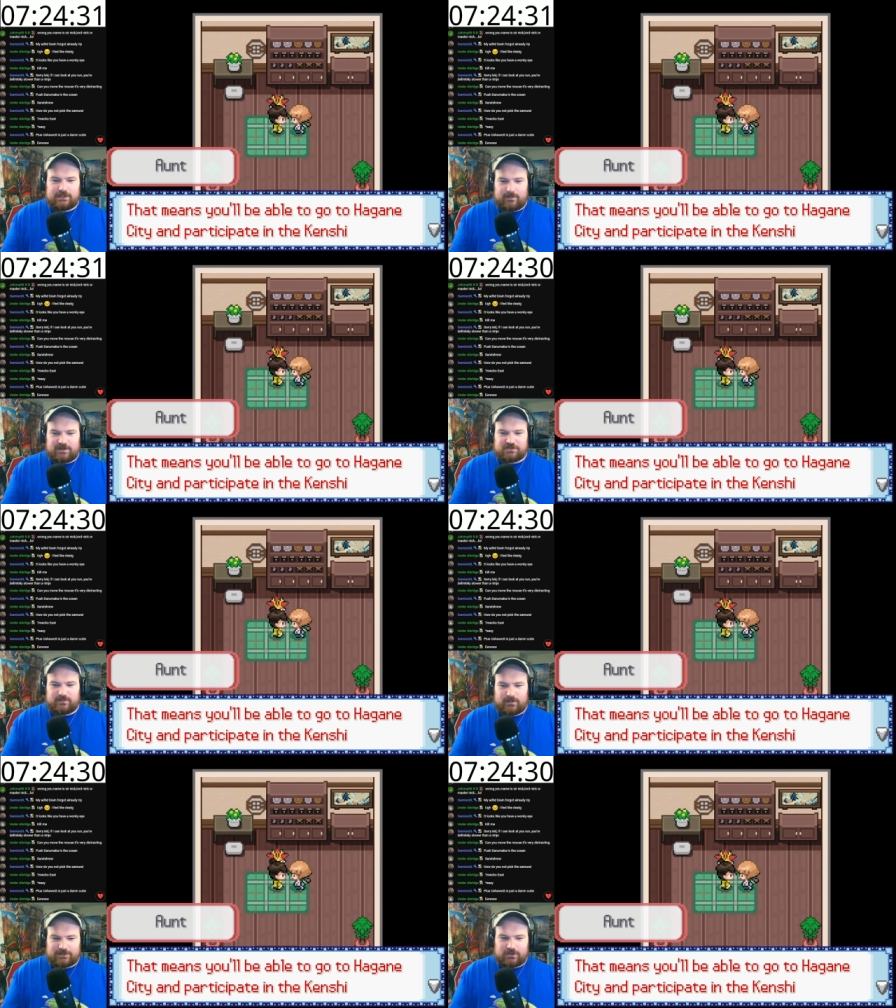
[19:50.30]
That means you'll
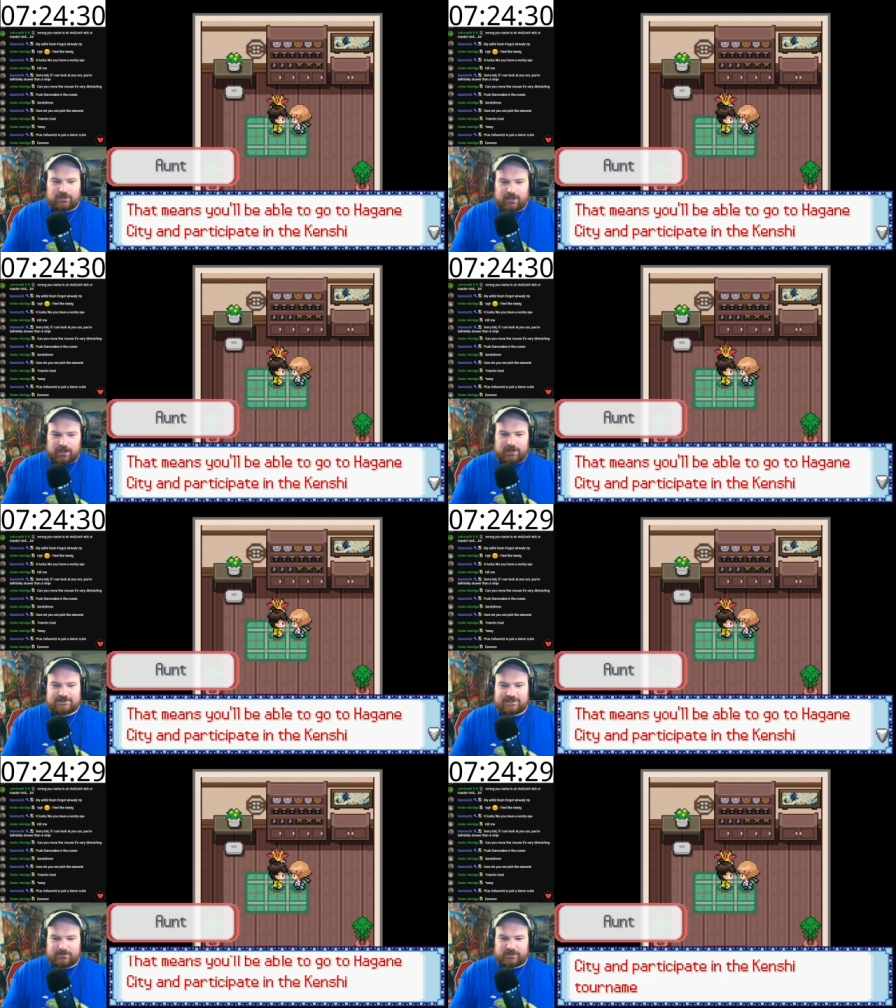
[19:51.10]
be able to go to Hagane
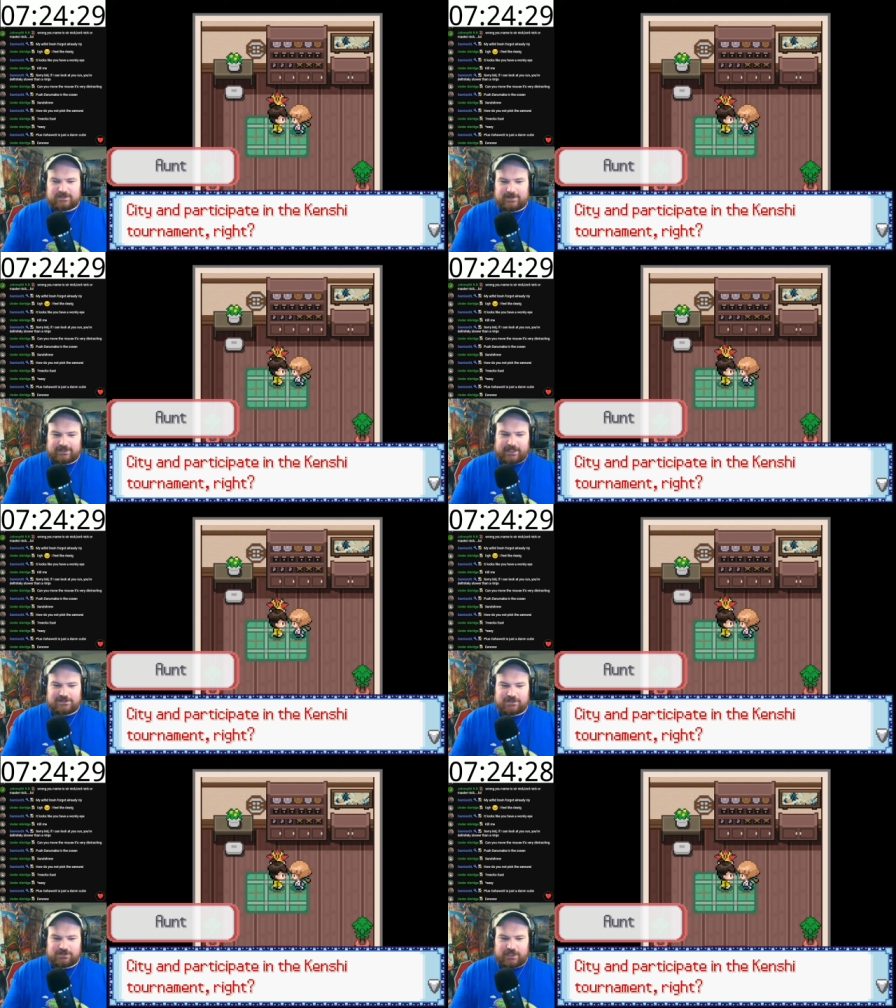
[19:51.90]
City and participate in the
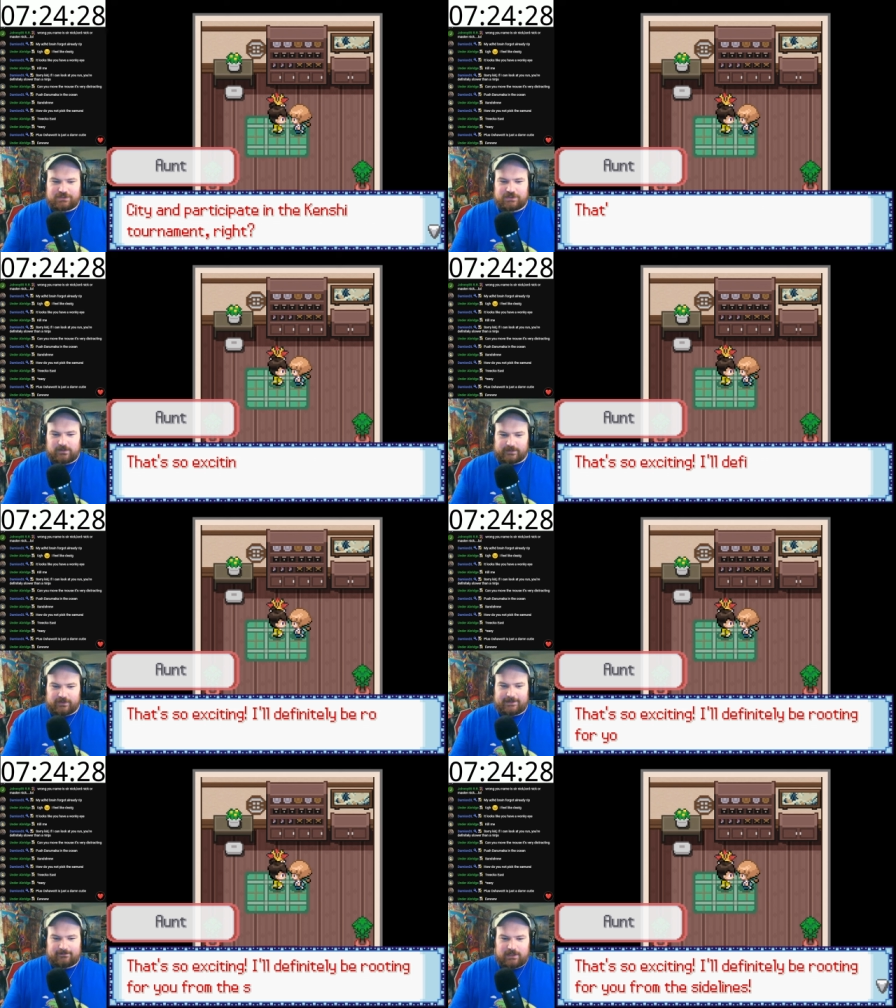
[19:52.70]
Kenshi tournament,
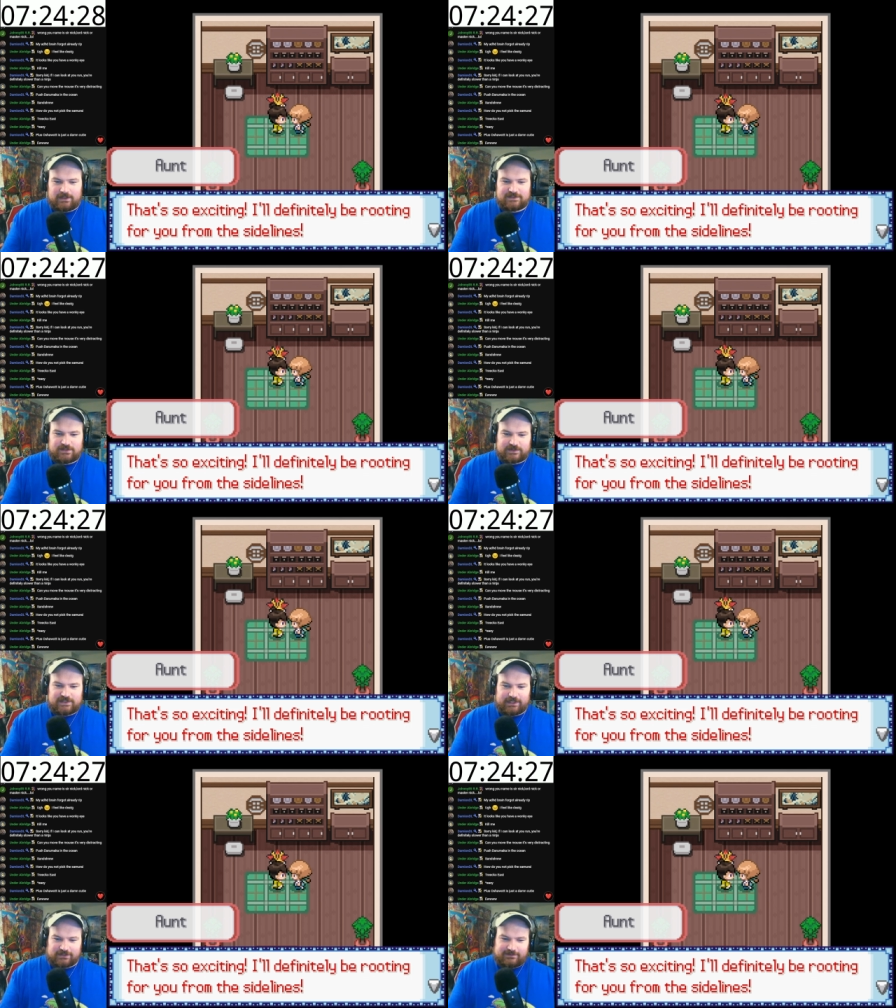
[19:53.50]
right? So
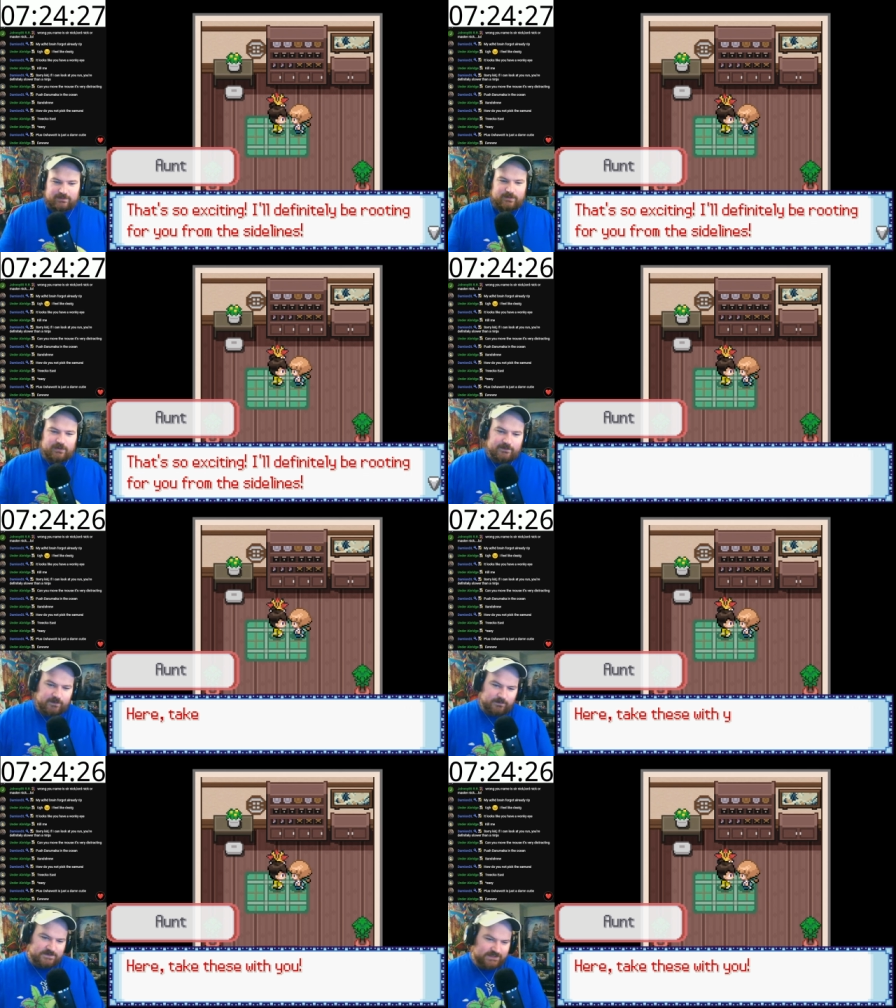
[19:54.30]
exciting. I'll definitely be rooting for
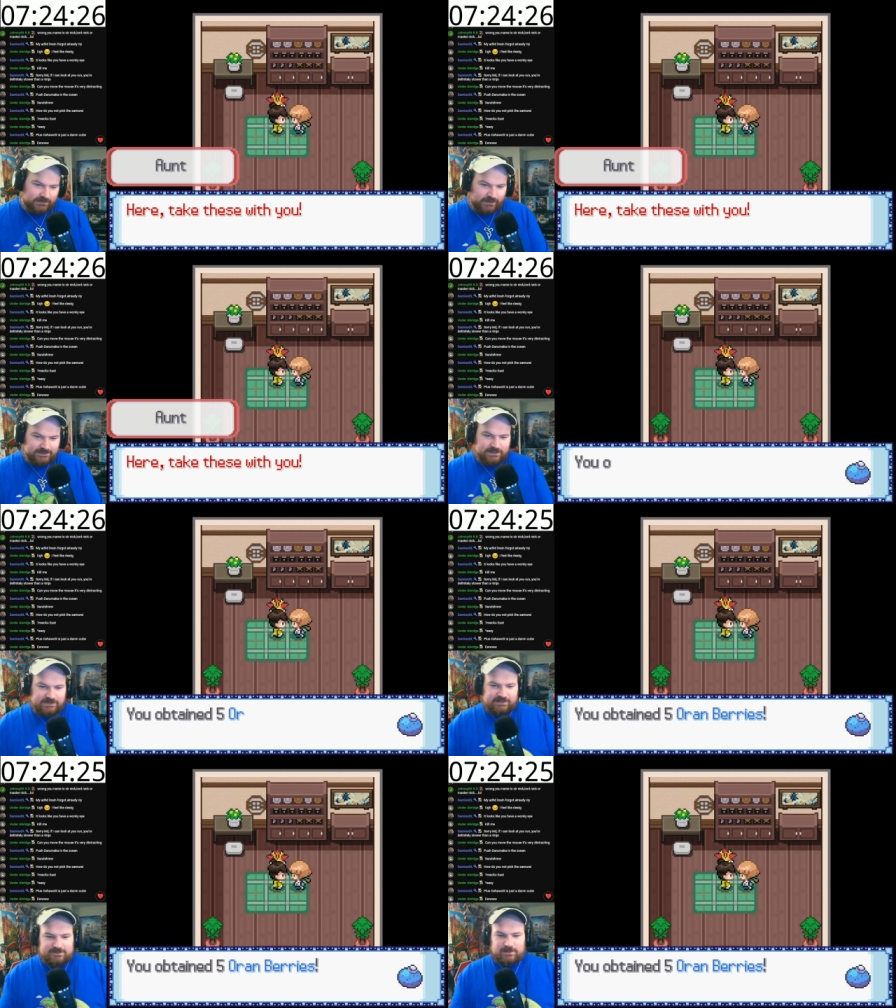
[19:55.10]
you from the sidelines. Here,
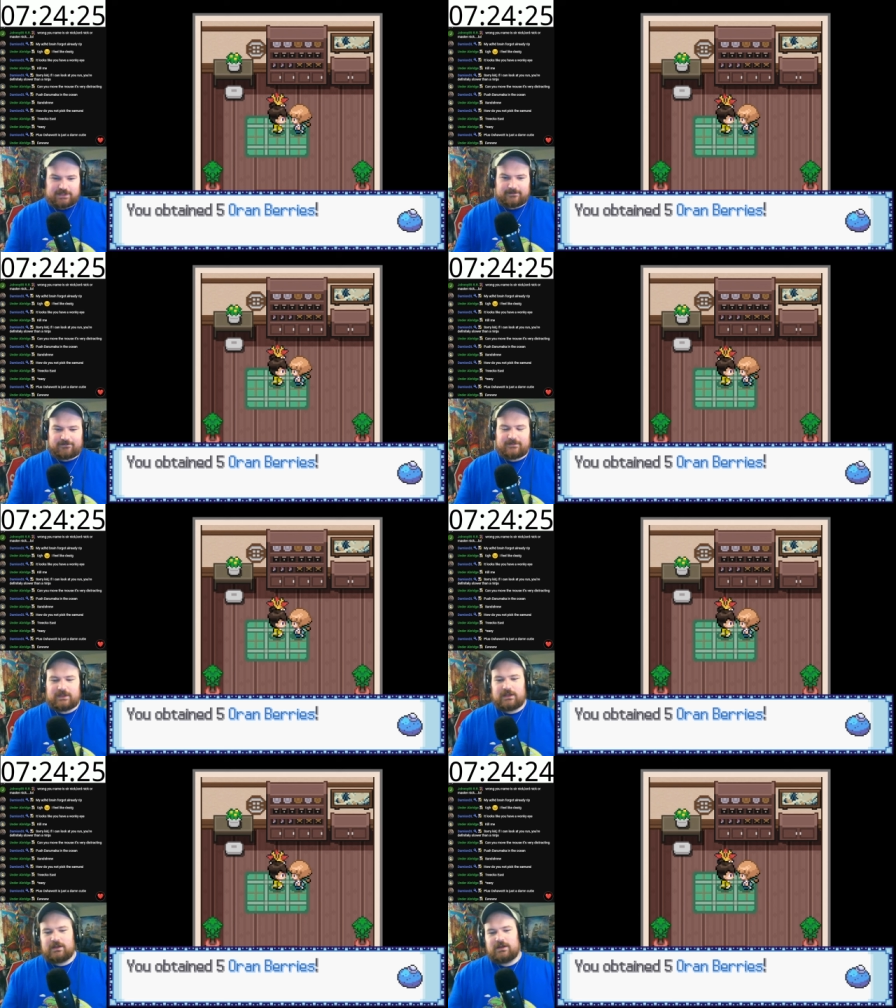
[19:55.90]
take this with you.
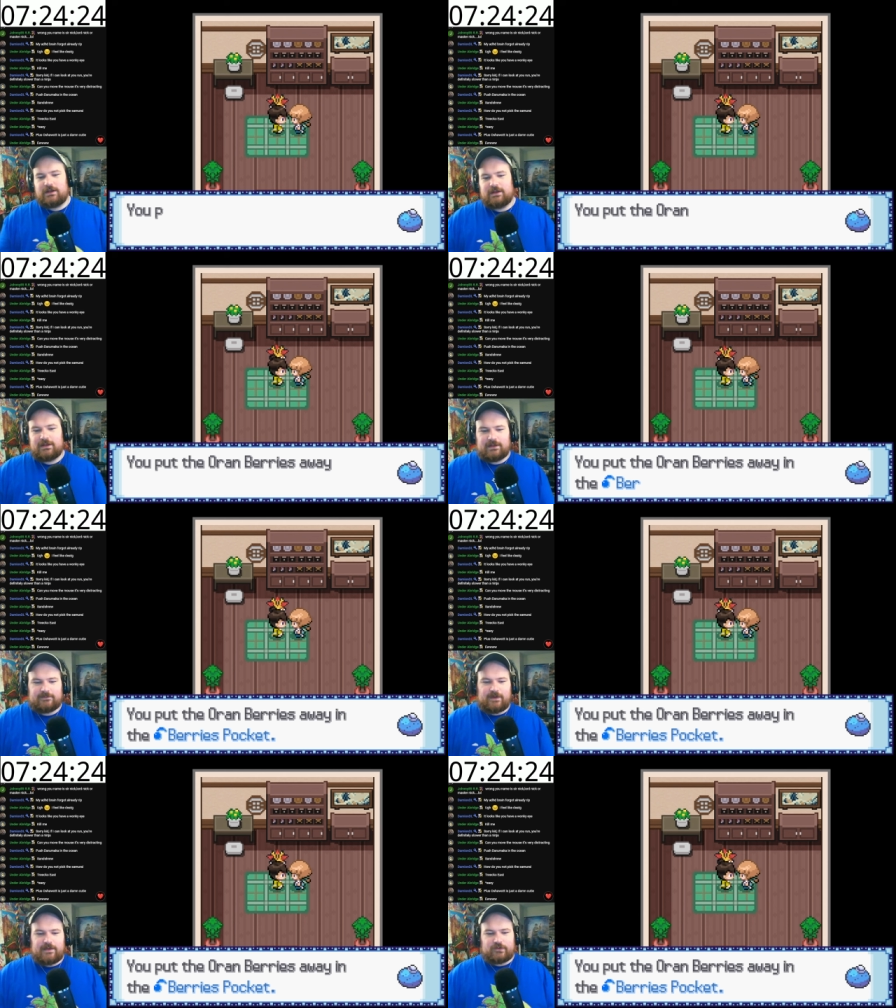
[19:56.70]

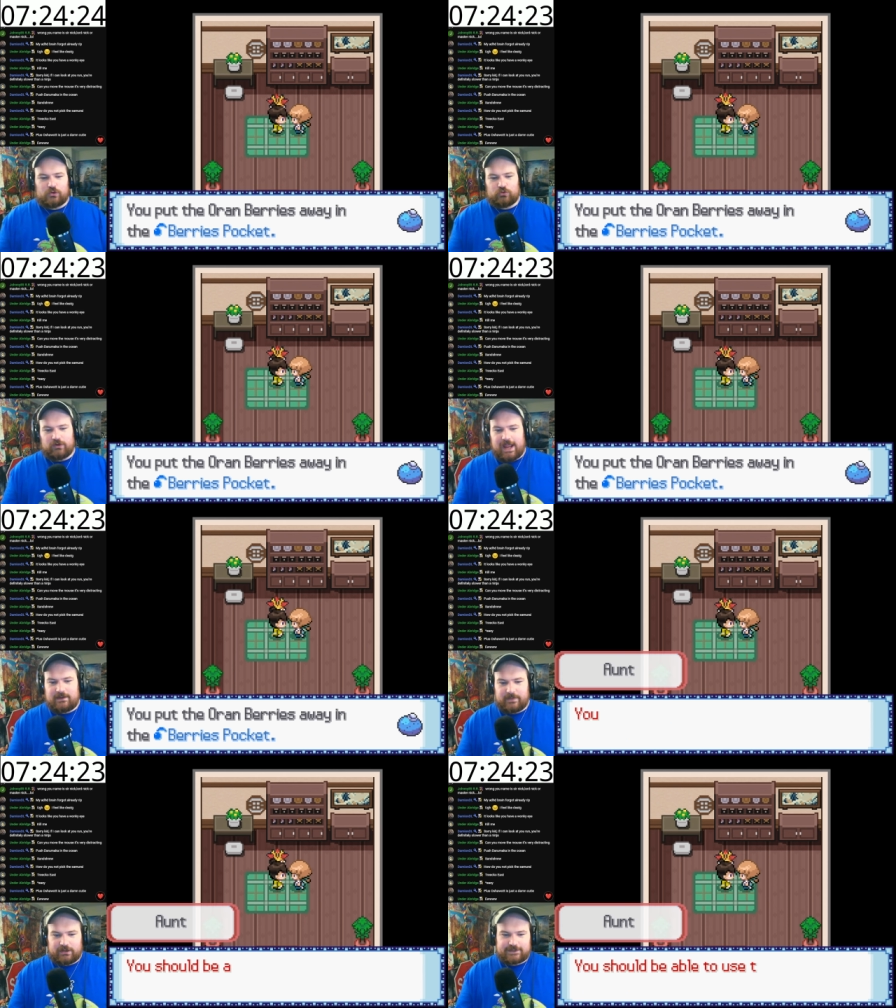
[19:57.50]
5
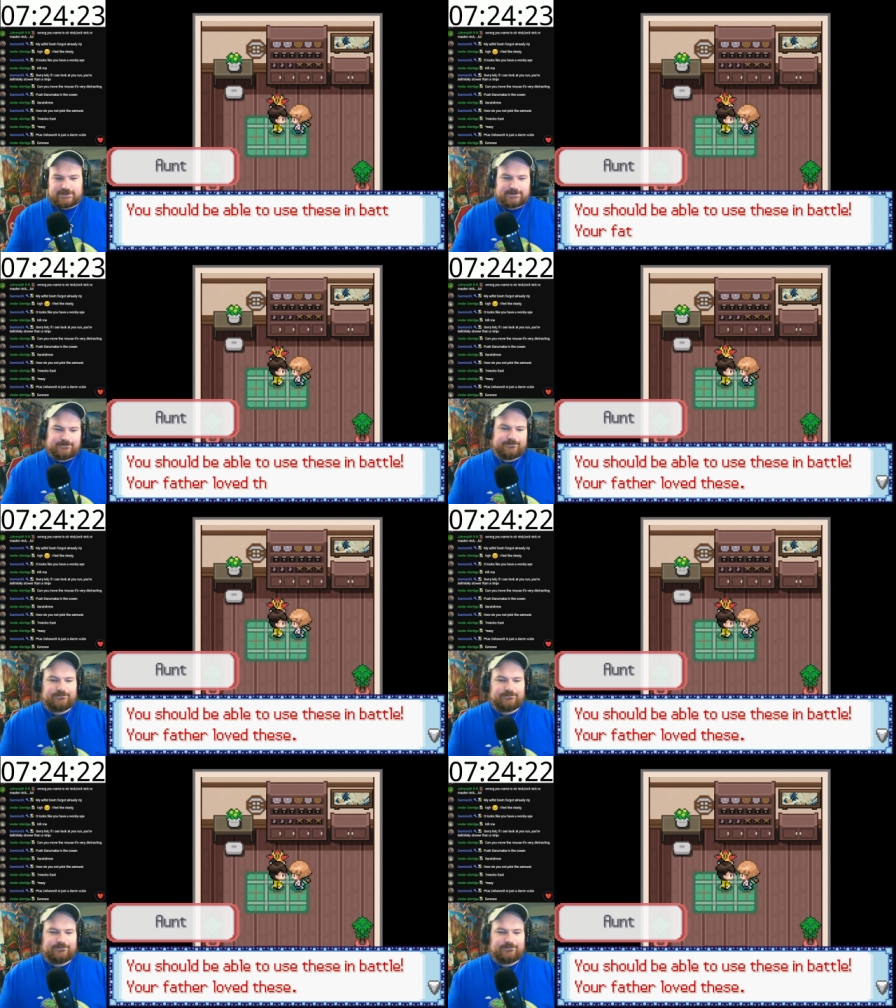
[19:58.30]
Oran berries.